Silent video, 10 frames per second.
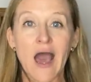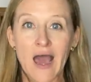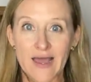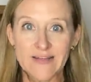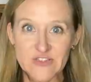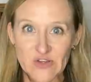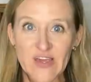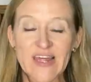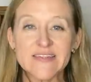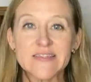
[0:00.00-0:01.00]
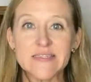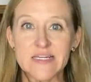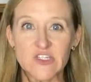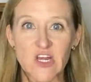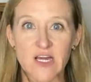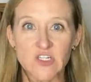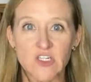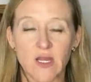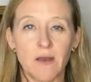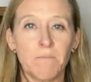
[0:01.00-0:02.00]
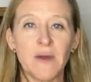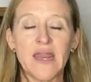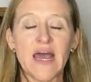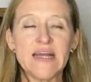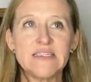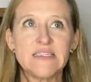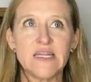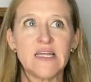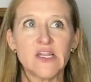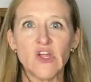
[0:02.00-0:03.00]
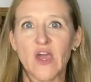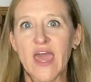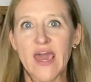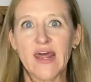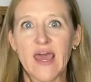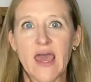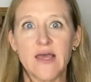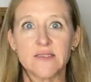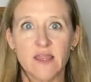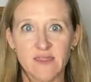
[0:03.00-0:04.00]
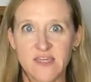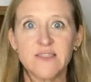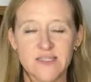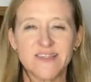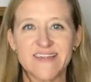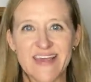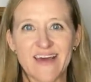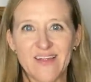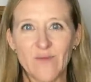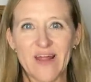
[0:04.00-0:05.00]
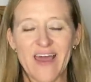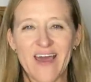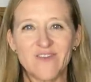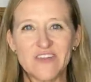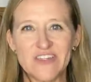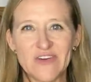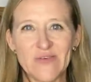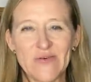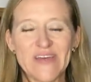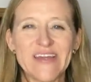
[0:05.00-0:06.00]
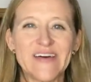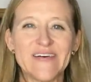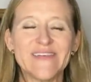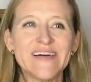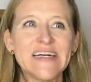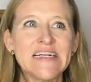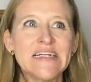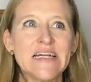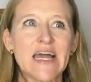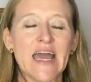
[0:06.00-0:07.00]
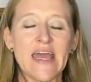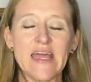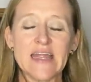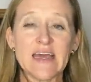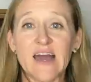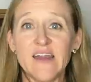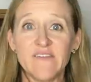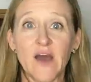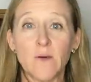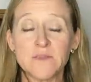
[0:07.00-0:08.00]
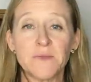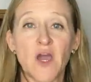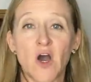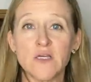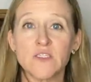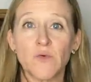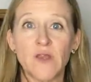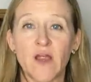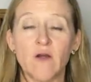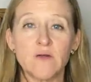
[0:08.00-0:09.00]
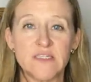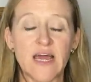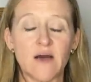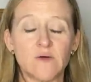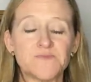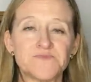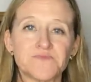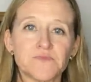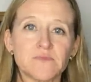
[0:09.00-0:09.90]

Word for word: I took it as a suggestion, but I didn't look at it as this is exactly what I have to do, you know? It kind of helped me also narrow down,